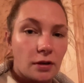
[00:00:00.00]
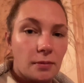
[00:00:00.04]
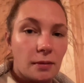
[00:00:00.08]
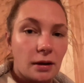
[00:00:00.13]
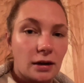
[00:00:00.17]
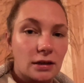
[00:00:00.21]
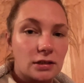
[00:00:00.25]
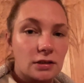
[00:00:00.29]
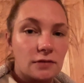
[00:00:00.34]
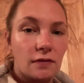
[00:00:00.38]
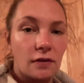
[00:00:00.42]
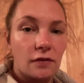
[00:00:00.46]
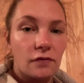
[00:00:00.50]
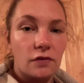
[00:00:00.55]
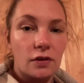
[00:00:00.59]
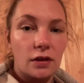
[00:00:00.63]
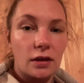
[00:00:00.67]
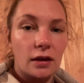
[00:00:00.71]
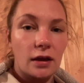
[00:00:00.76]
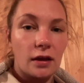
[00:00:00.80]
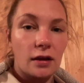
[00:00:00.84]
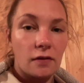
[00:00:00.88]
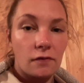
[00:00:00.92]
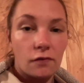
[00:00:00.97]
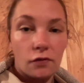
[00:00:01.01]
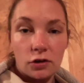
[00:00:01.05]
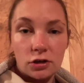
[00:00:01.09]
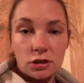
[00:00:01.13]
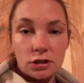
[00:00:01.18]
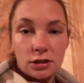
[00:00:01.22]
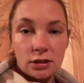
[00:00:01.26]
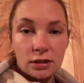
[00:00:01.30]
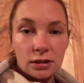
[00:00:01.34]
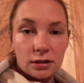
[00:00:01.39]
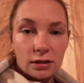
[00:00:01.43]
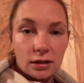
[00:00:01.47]
minus 50, and
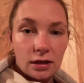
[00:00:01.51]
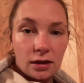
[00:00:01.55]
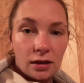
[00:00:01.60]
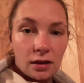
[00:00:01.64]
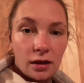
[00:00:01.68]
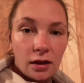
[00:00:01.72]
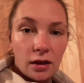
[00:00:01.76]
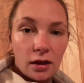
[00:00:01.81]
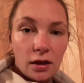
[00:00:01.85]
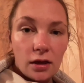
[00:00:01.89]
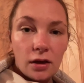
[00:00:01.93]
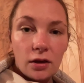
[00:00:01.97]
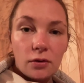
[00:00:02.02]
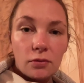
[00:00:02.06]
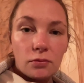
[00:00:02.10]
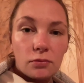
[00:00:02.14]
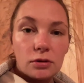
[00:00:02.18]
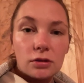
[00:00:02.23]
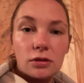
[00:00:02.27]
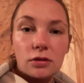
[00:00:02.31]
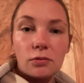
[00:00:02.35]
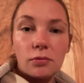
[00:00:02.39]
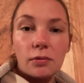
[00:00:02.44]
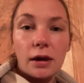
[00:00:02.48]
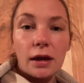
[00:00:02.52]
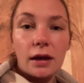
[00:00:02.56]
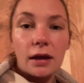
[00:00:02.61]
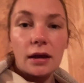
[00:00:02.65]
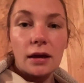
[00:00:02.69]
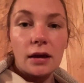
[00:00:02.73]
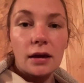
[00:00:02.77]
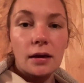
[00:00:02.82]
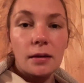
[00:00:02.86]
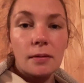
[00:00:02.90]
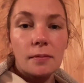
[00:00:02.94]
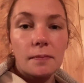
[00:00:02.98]
unfortunately, with the
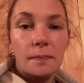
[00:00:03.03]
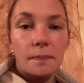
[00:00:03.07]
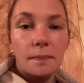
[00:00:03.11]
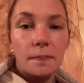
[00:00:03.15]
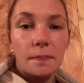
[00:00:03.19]
way